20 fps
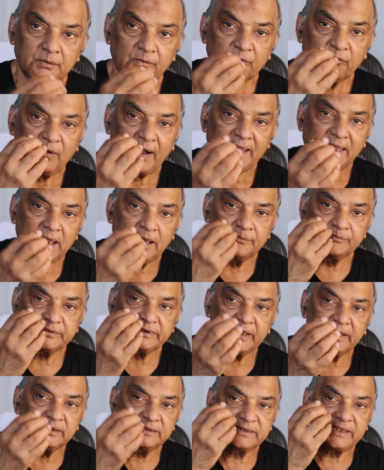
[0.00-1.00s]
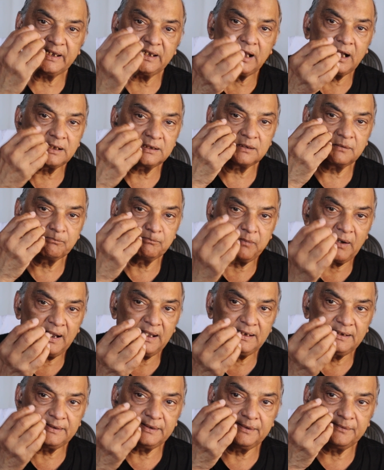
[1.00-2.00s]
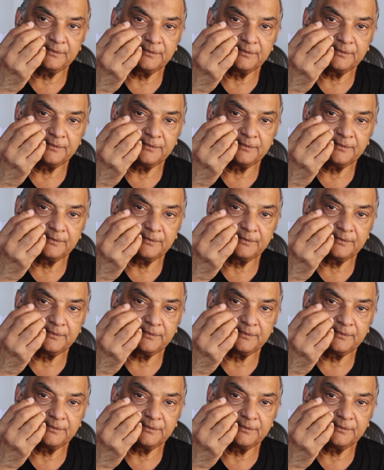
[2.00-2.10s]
Why I'm saying they not build